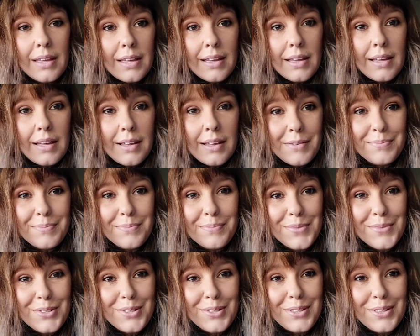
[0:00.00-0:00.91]

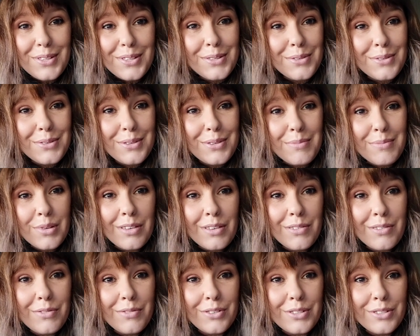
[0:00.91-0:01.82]
So that's what I'm looking
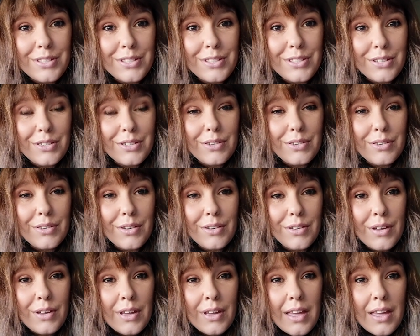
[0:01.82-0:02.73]
forward to,
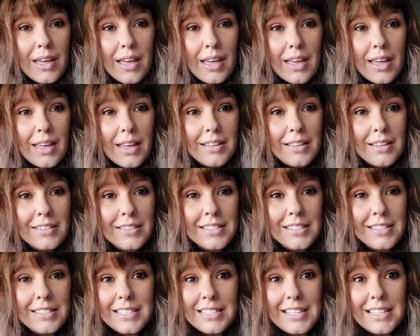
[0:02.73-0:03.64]
and
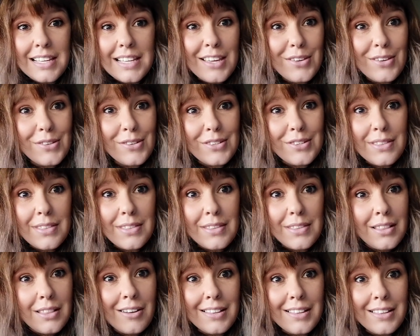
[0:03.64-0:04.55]
seeing who's on the
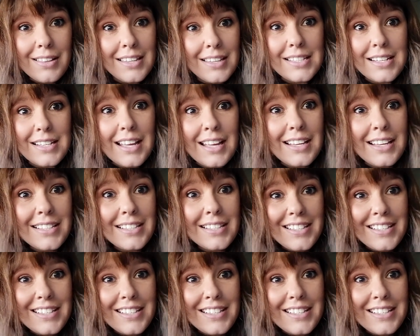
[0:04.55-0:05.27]
long list next year.